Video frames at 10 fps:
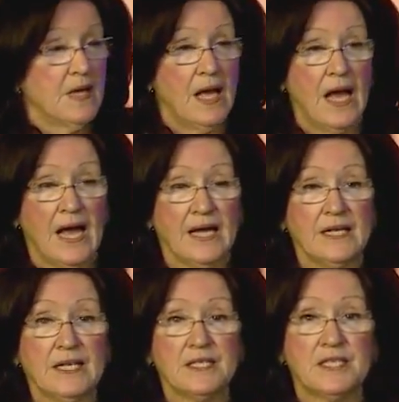and
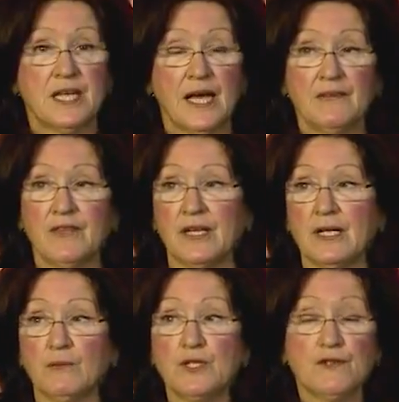it said that it
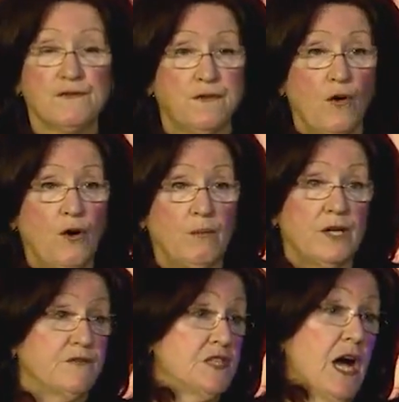was a form
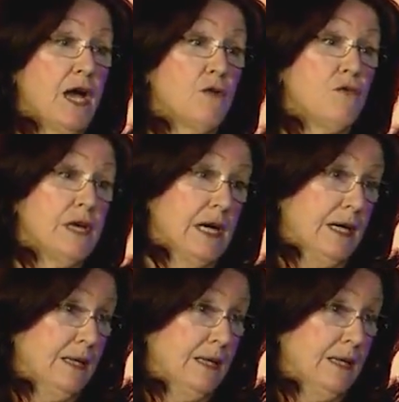of diarrhea.